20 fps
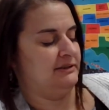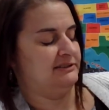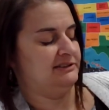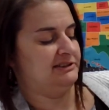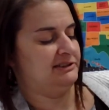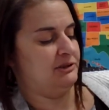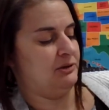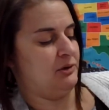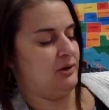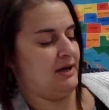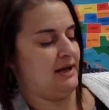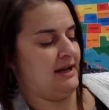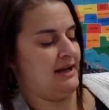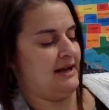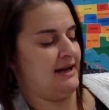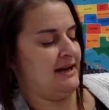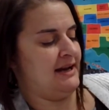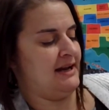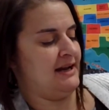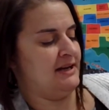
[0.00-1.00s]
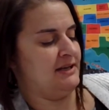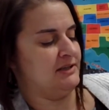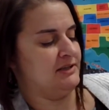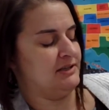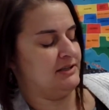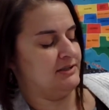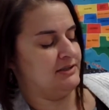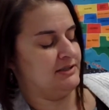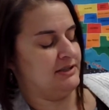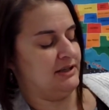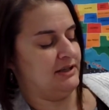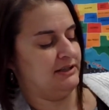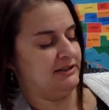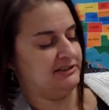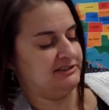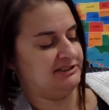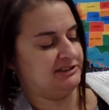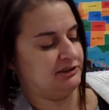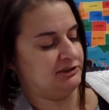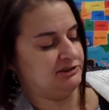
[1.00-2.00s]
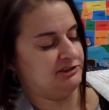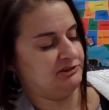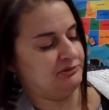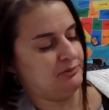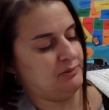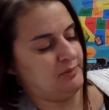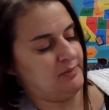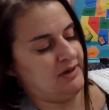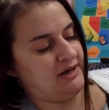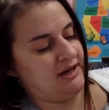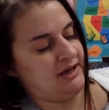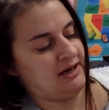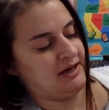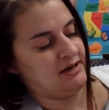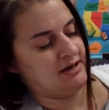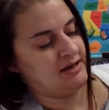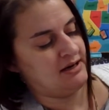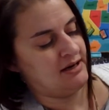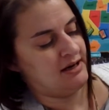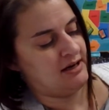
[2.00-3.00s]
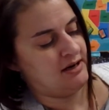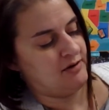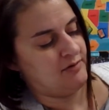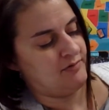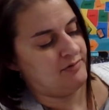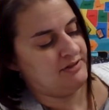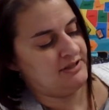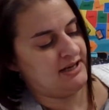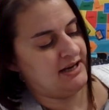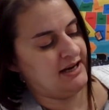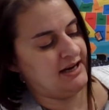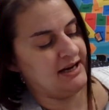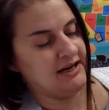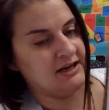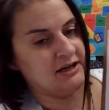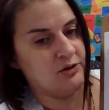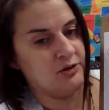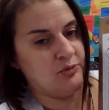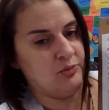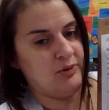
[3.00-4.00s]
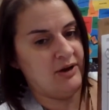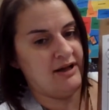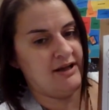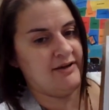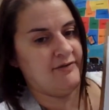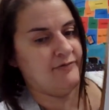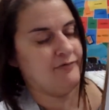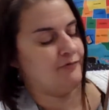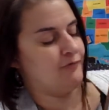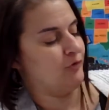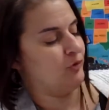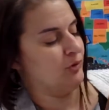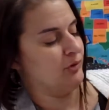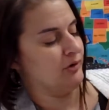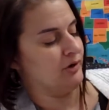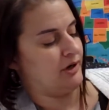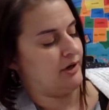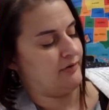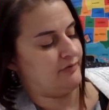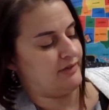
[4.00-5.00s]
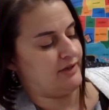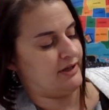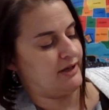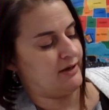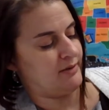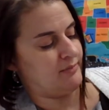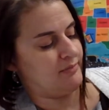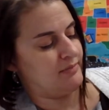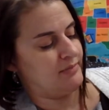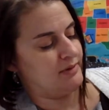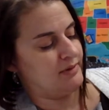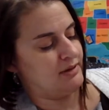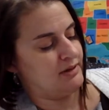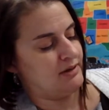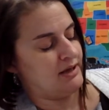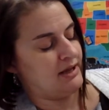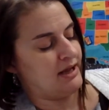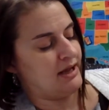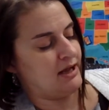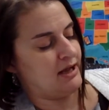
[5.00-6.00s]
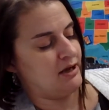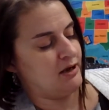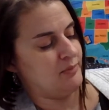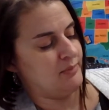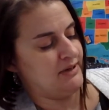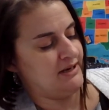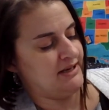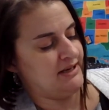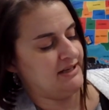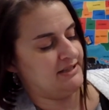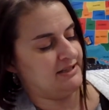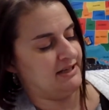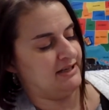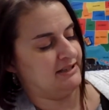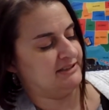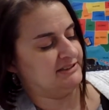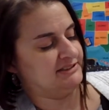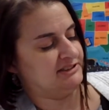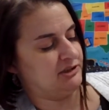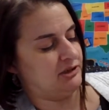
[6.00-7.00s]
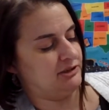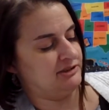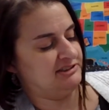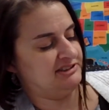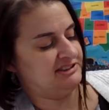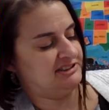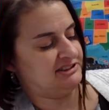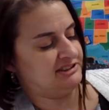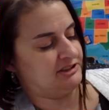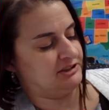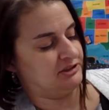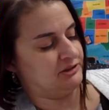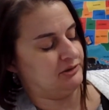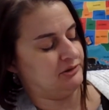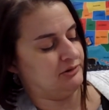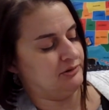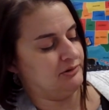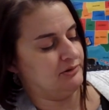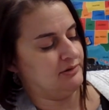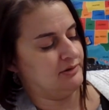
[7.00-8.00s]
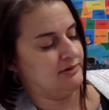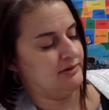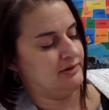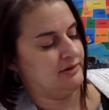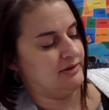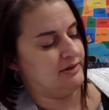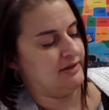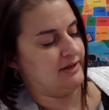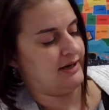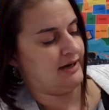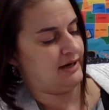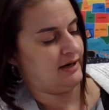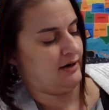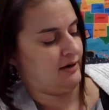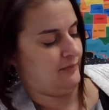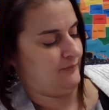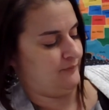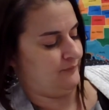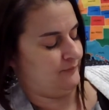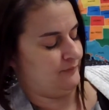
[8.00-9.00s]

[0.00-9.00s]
So eight ducks are swimming. Take away four of them. How many ducks are still there?